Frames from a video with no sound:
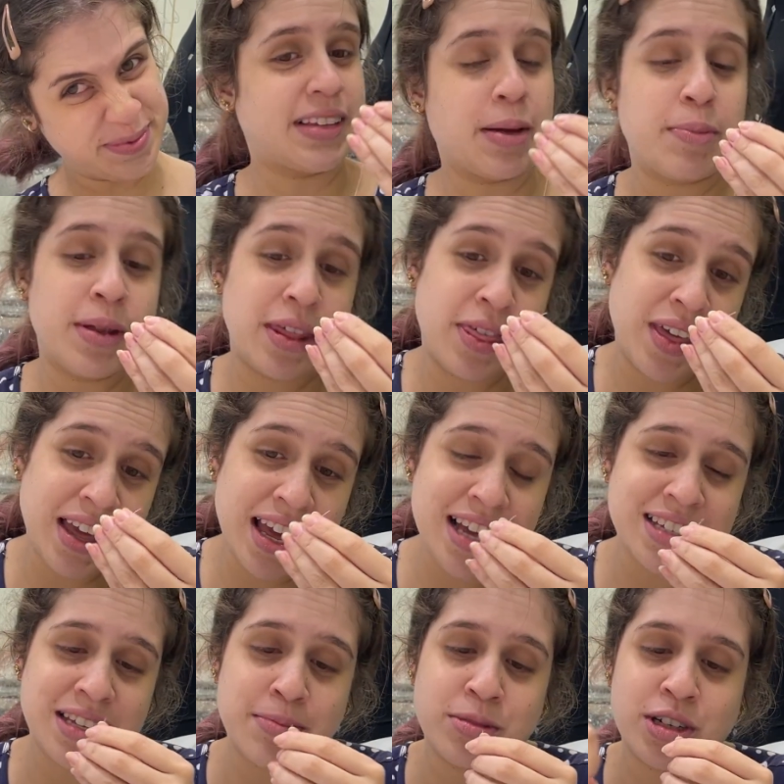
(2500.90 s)
But the thing
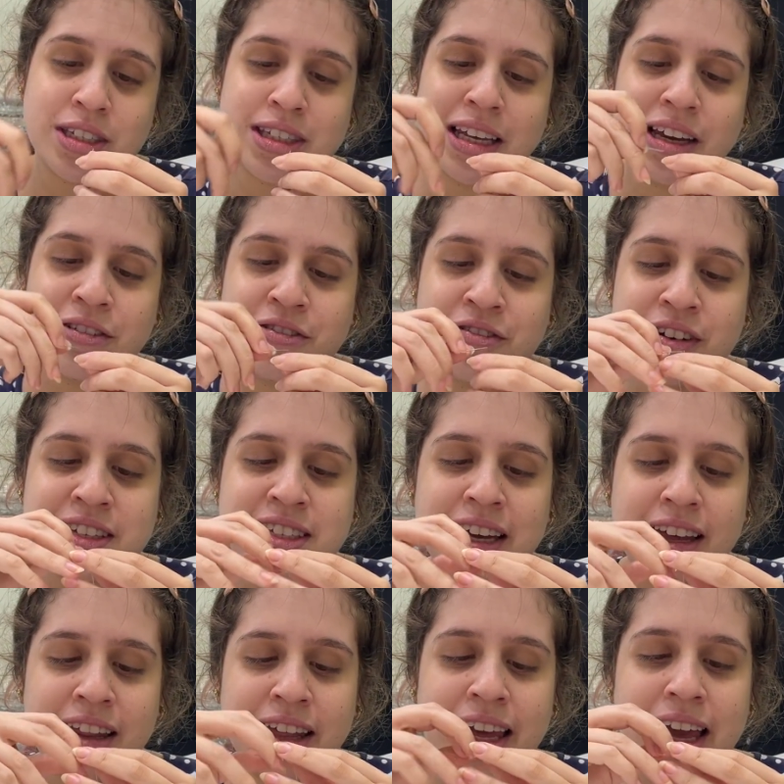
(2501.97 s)
is, I'm just like
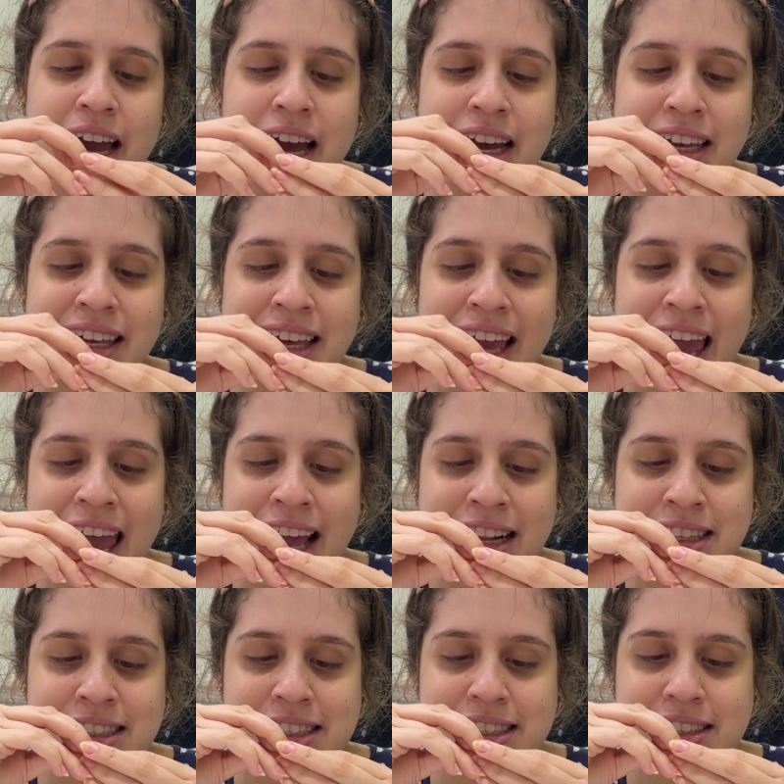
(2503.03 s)
physically
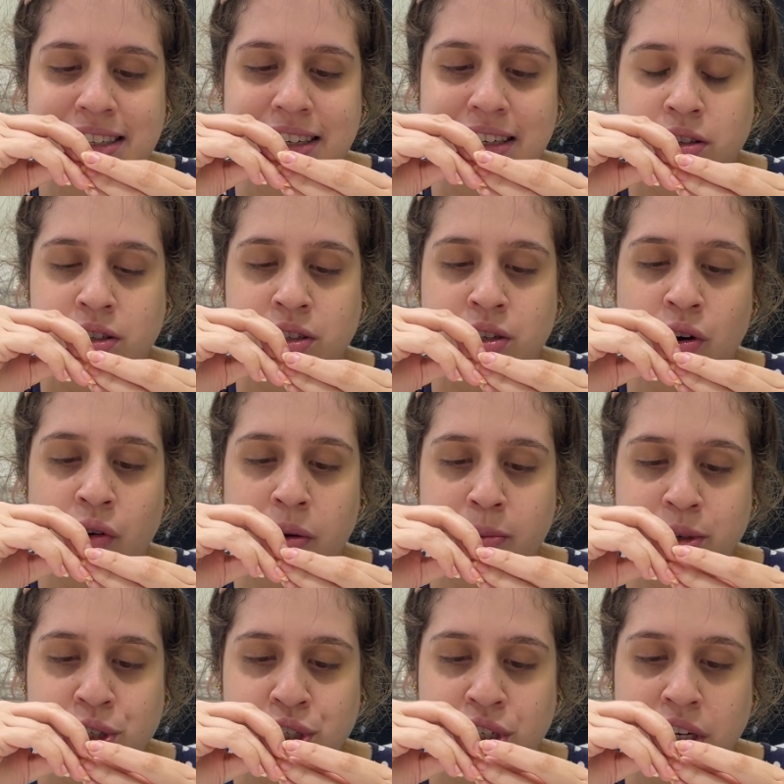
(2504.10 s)
against sewing
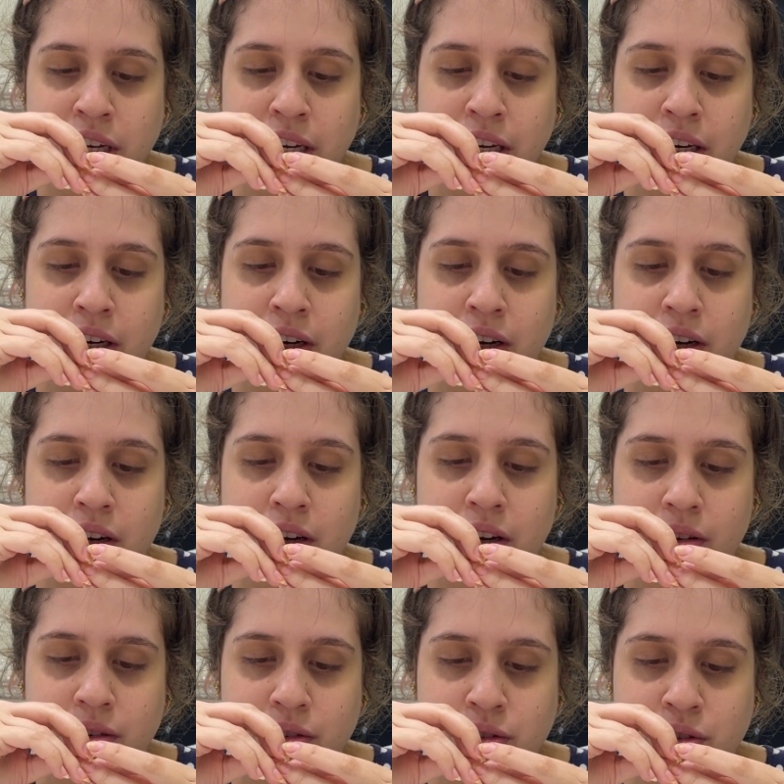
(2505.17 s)
machine
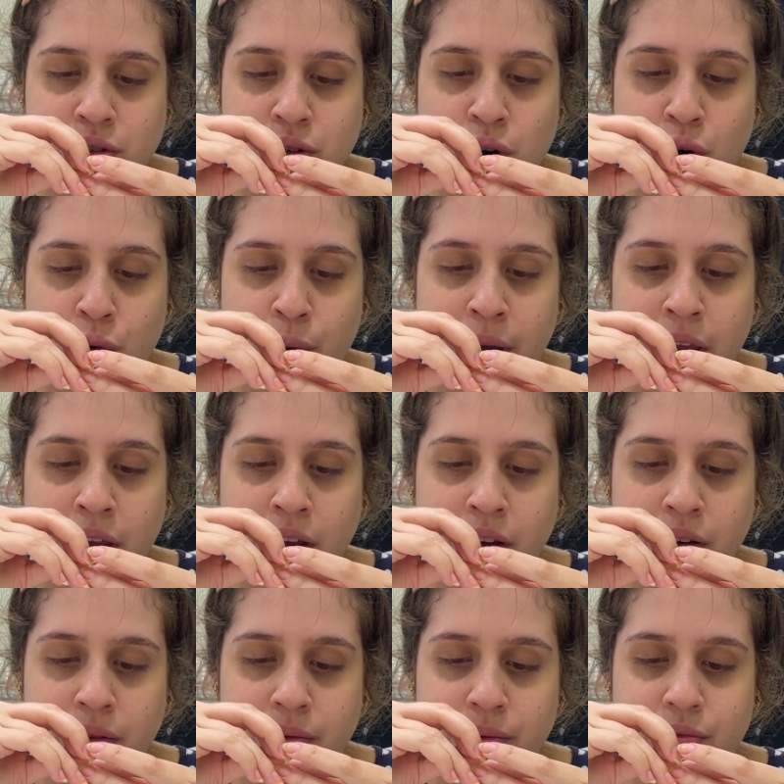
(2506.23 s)
sewing
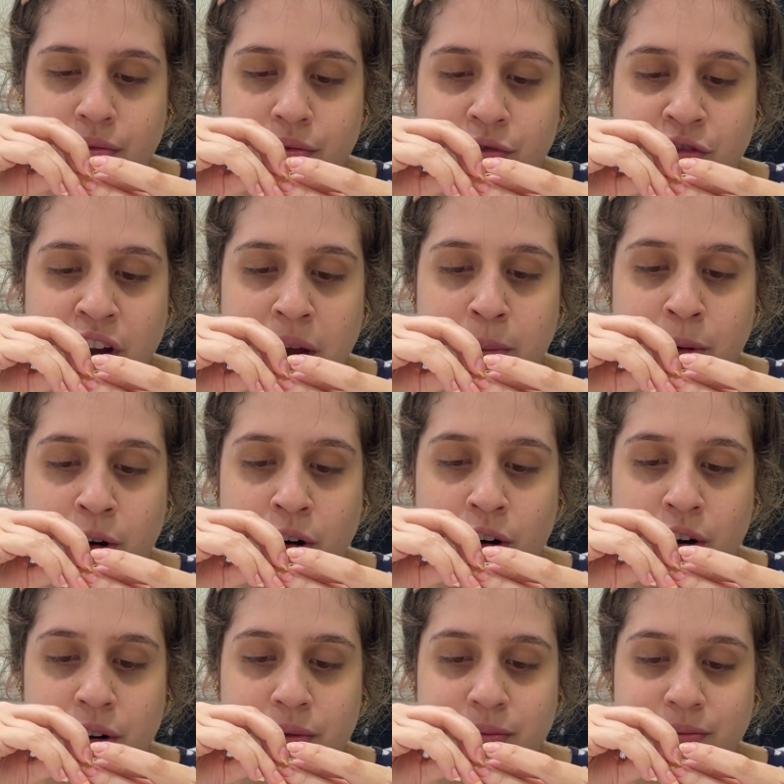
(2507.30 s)
fiber art.